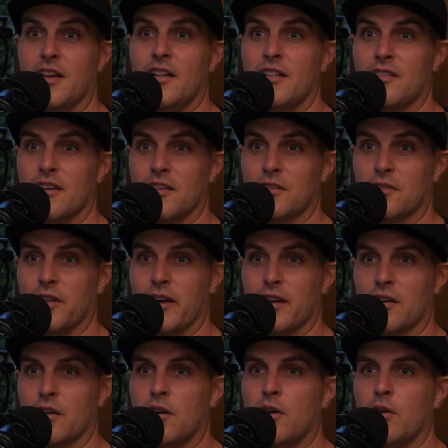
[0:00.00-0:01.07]
then they're like,
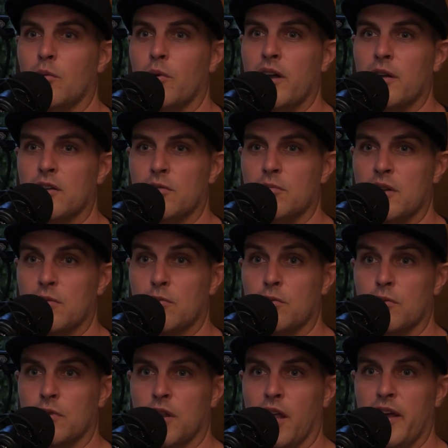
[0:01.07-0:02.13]
wait, you mean
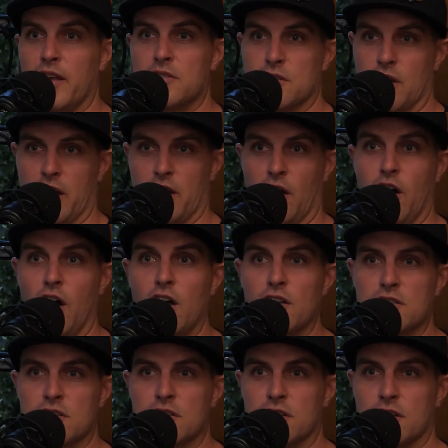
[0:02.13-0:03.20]
let's like
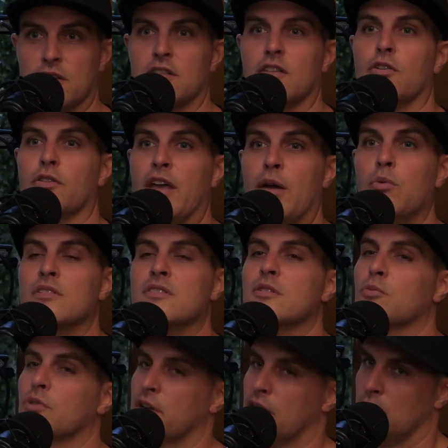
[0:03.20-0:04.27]
us? No, they want
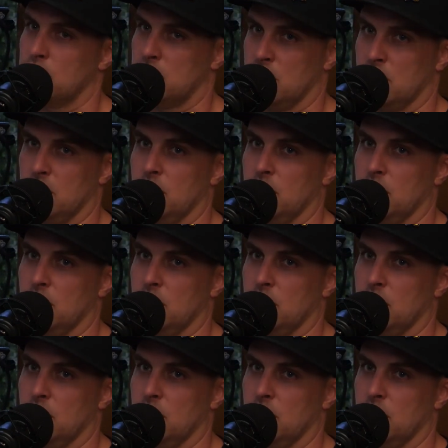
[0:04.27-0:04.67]
someone else to do it.